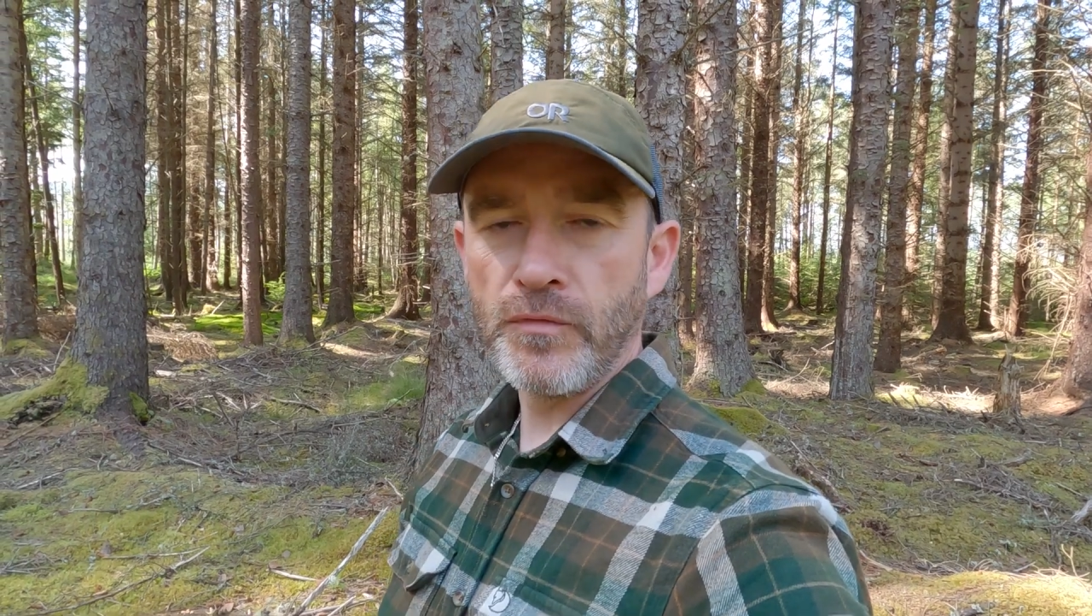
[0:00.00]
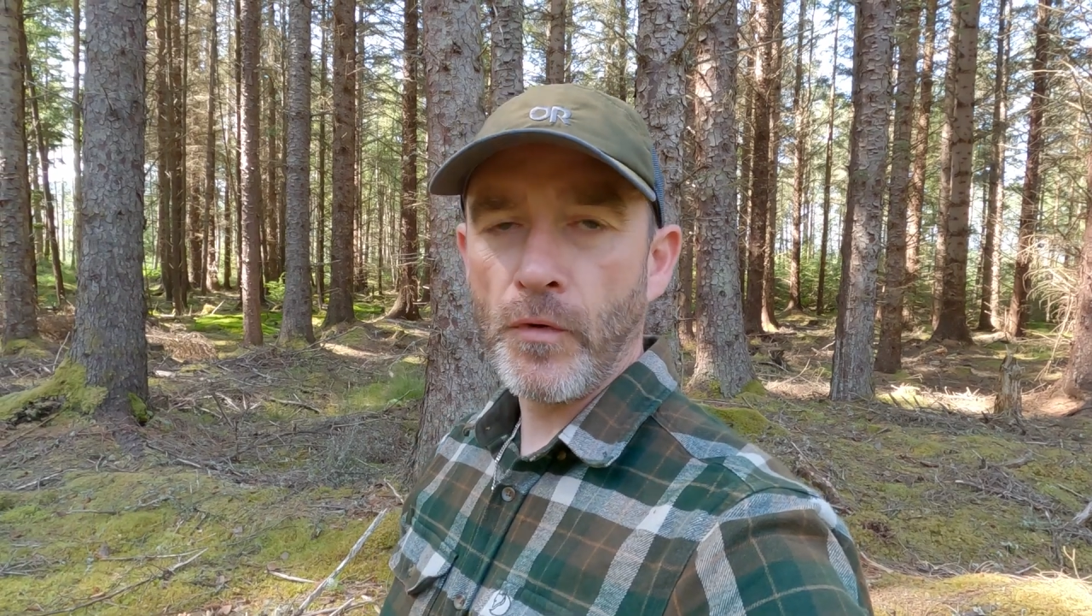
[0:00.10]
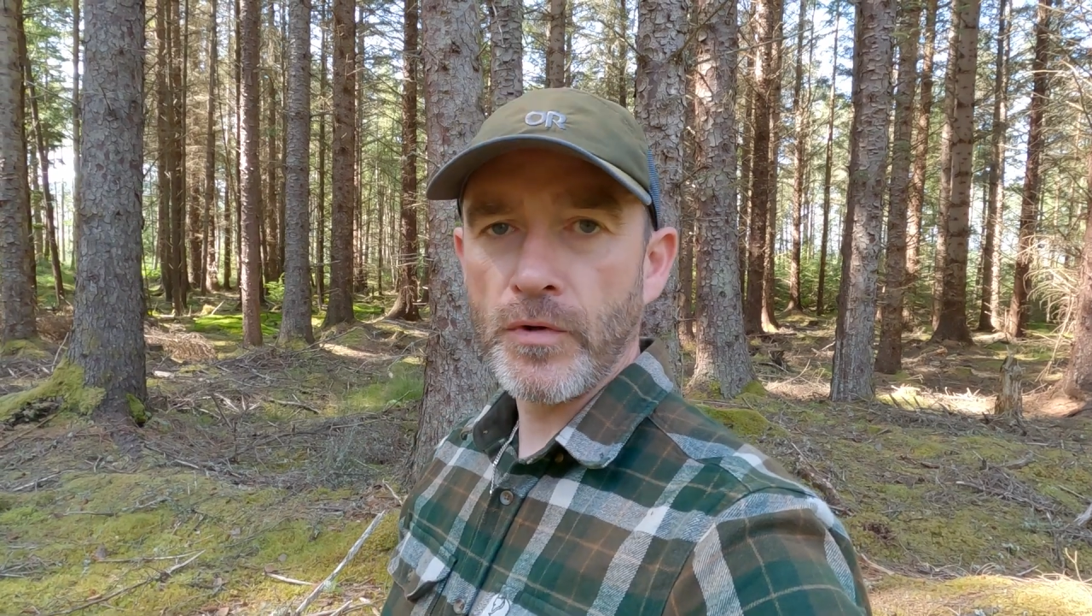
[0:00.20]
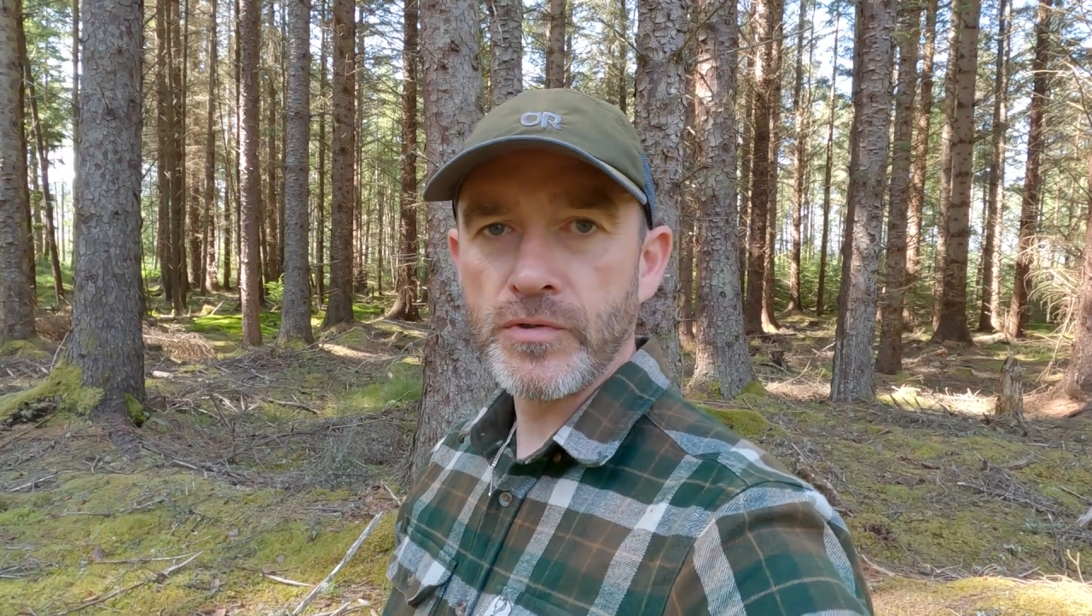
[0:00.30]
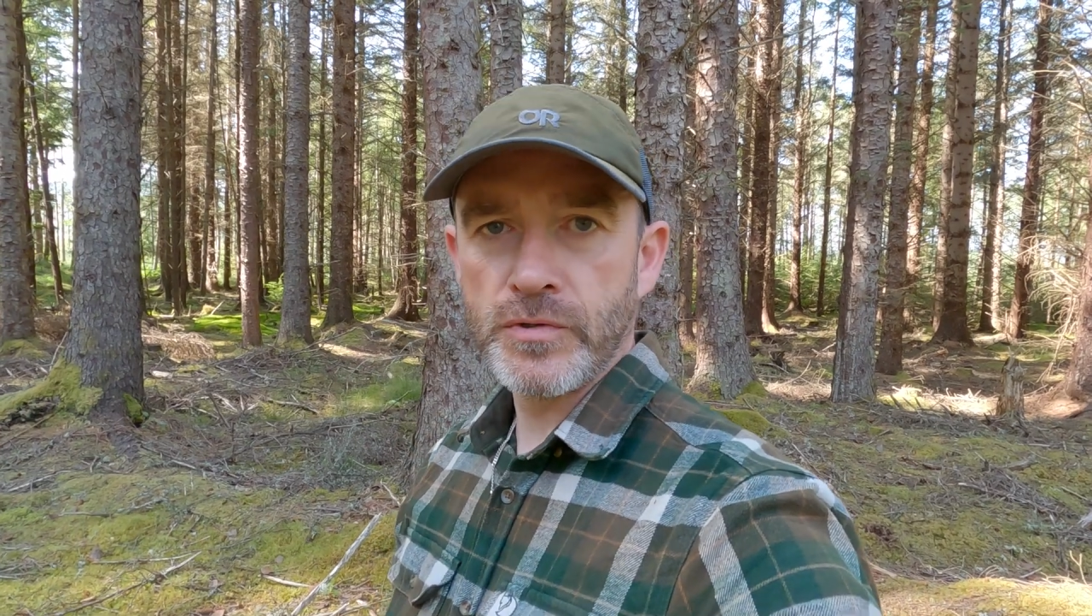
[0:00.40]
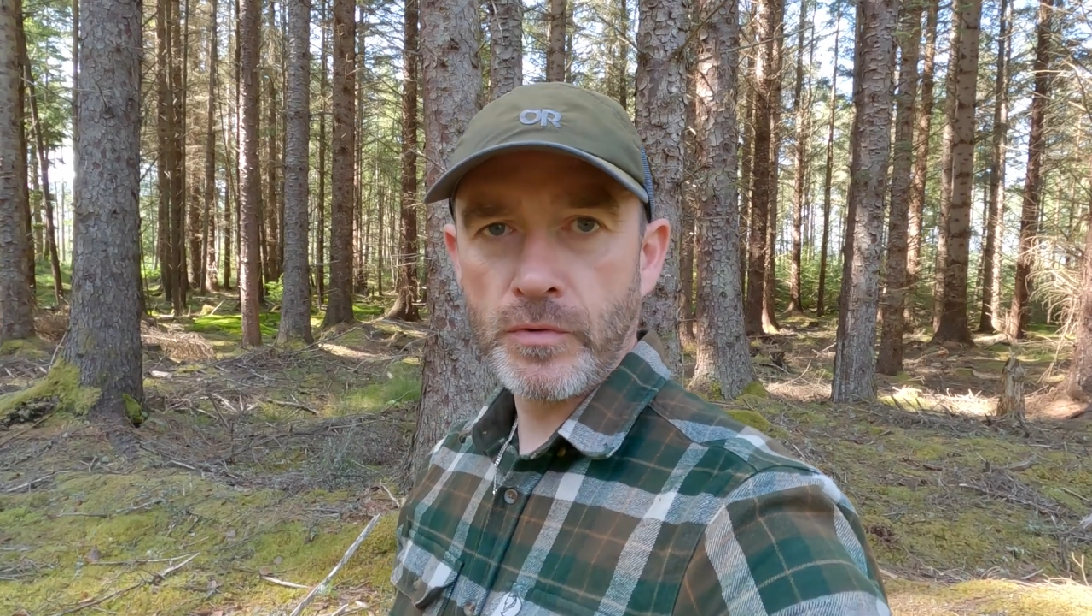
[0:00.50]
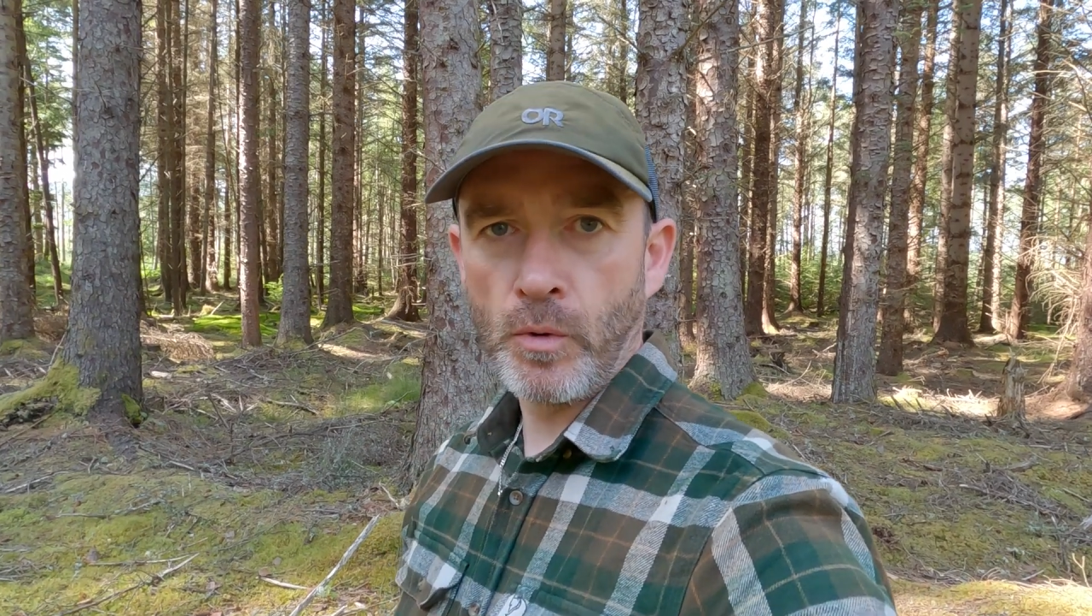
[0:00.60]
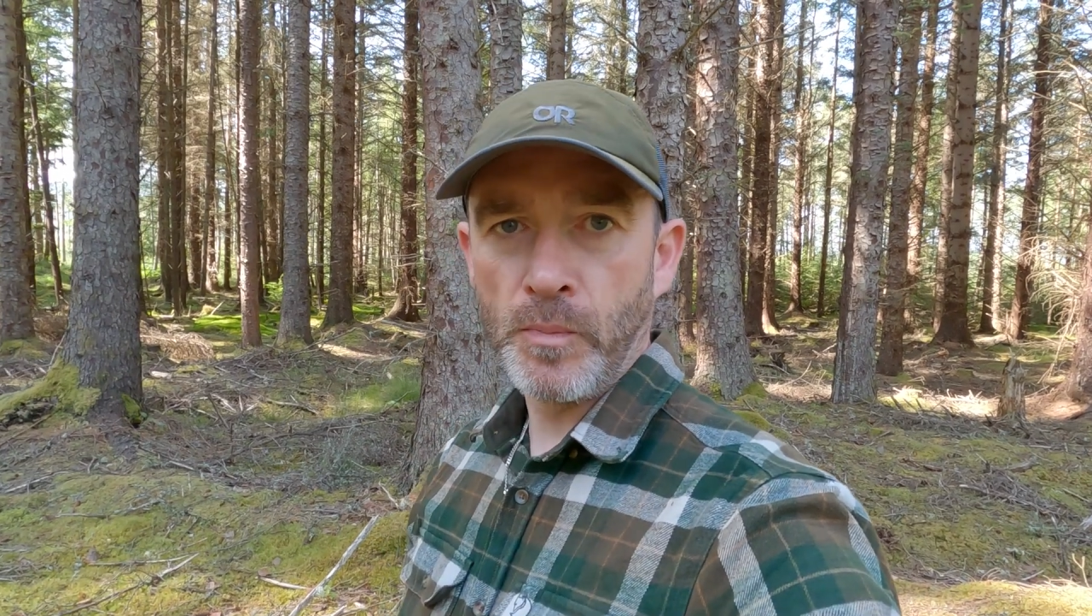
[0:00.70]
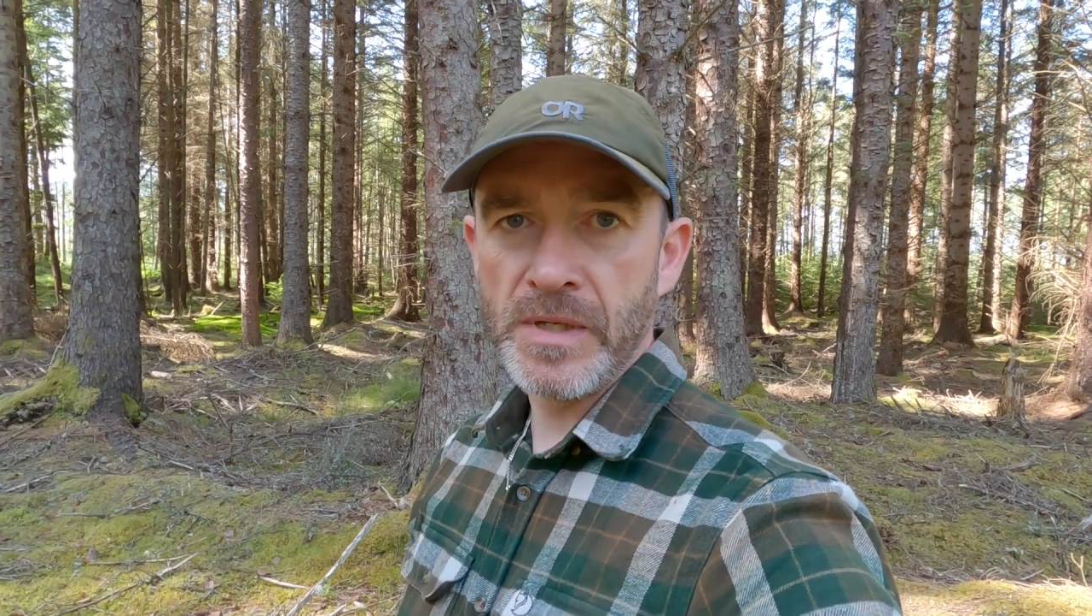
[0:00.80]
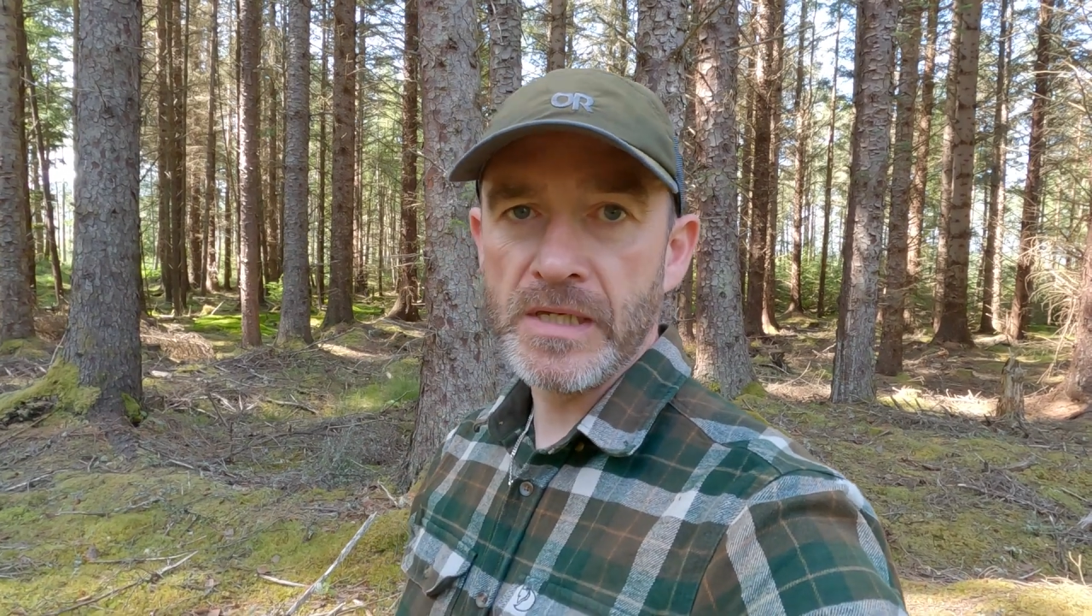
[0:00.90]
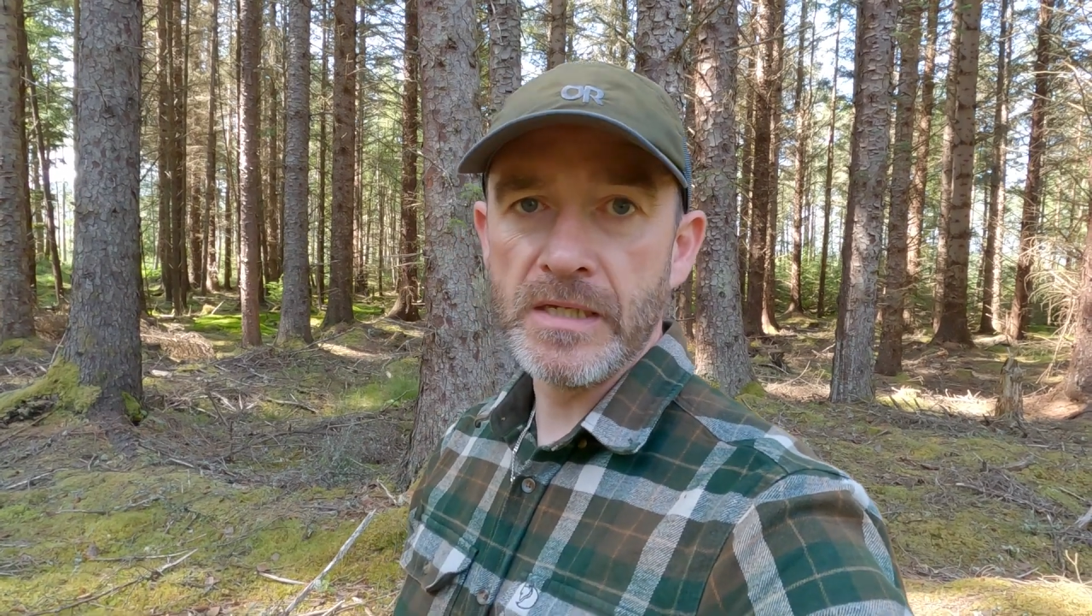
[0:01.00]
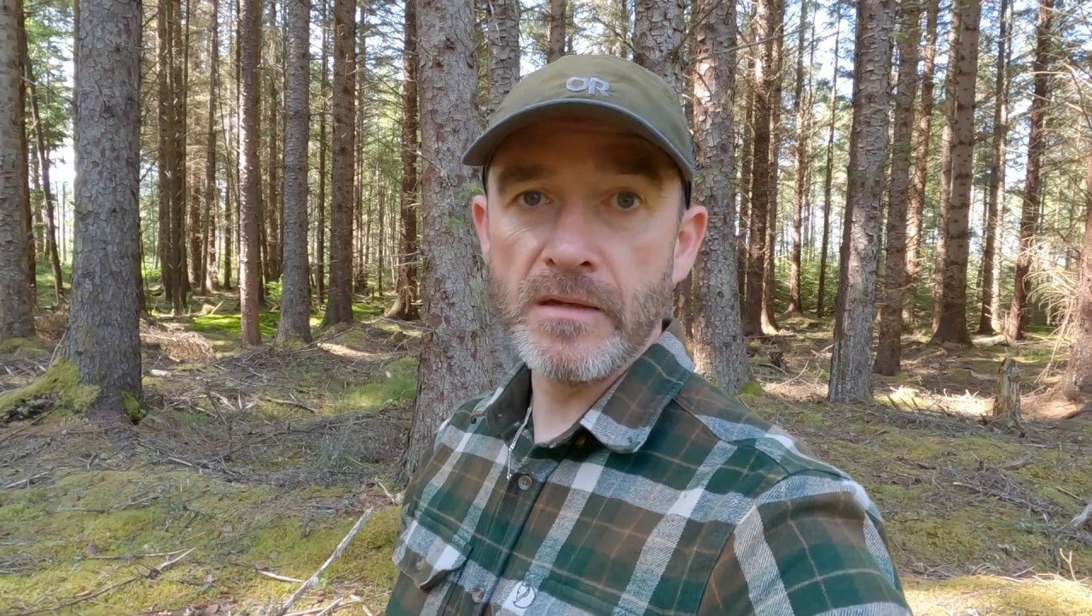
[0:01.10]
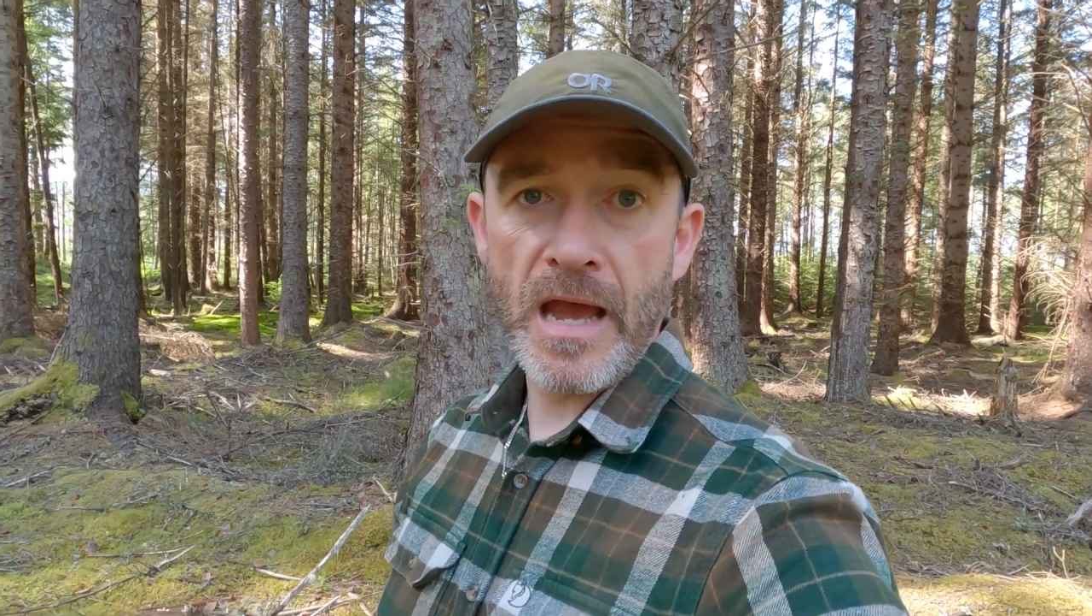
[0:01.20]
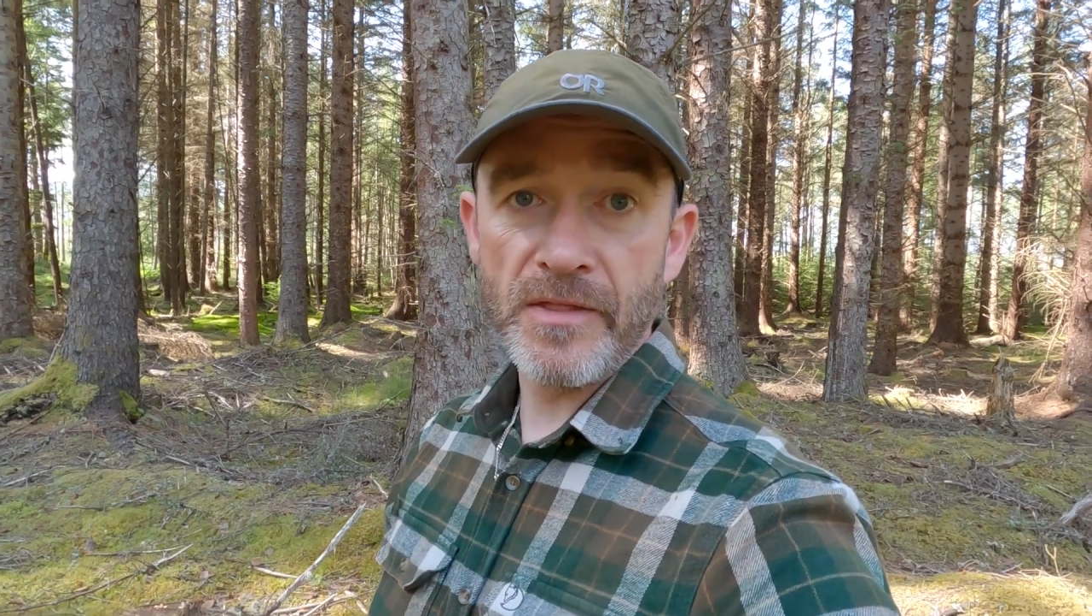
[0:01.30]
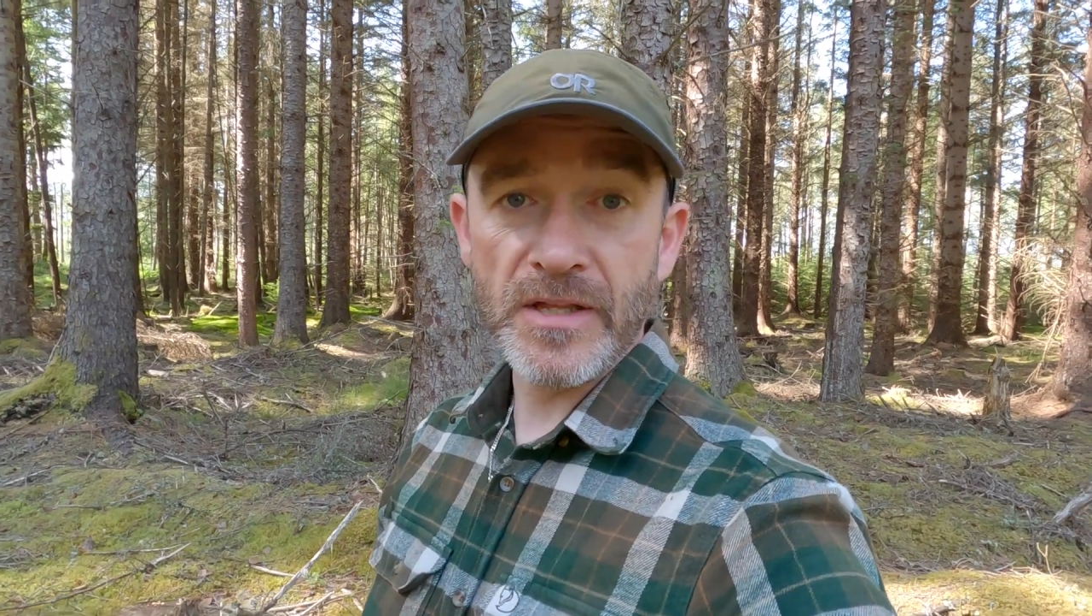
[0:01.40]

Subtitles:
forest there'll be